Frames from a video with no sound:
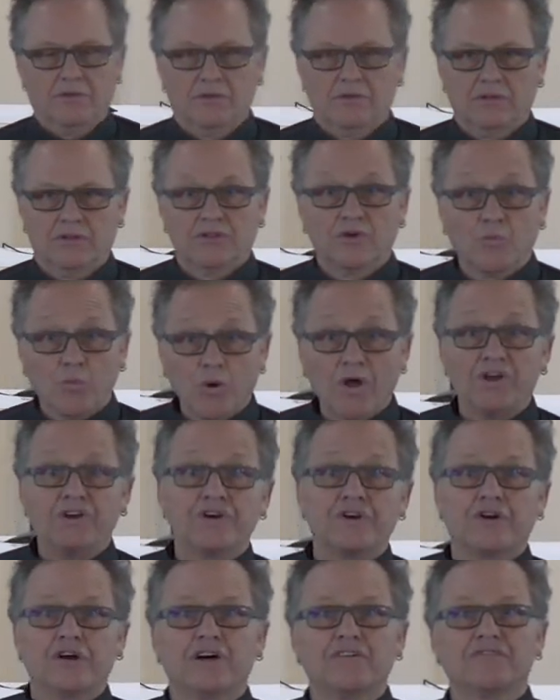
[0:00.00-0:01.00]
the
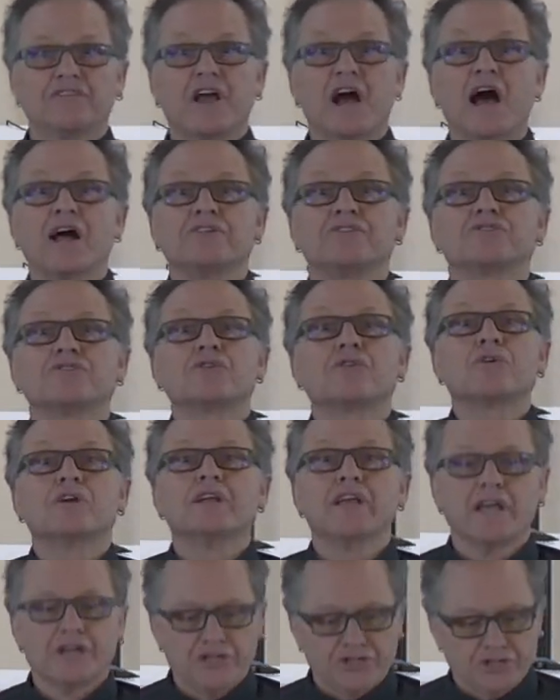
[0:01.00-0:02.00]
wonder of God's
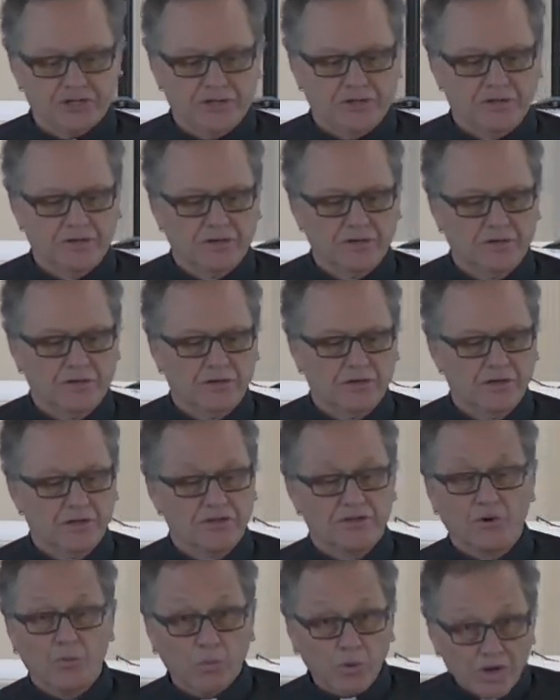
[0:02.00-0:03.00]
creation,
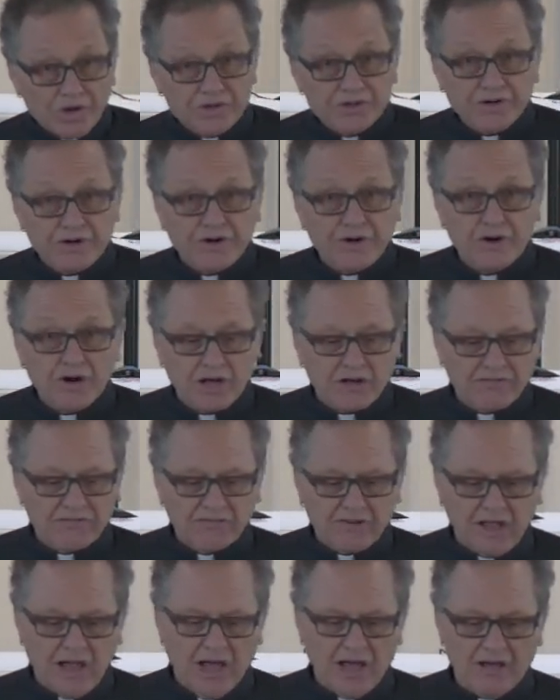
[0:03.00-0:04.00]
the wonder of
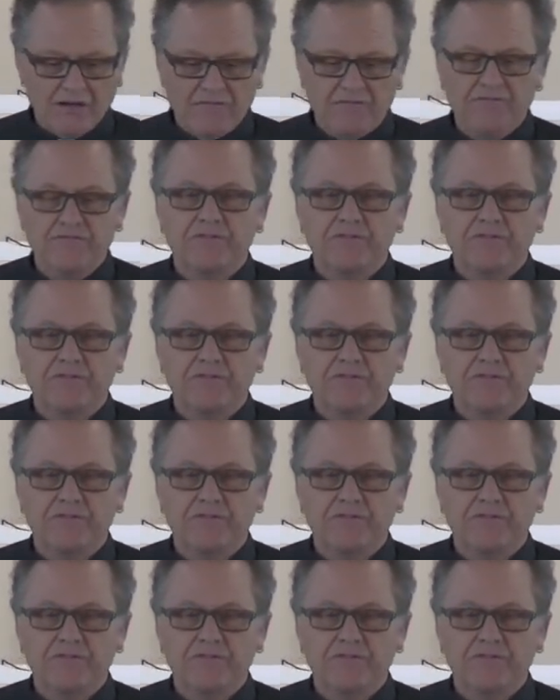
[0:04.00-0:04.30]
love,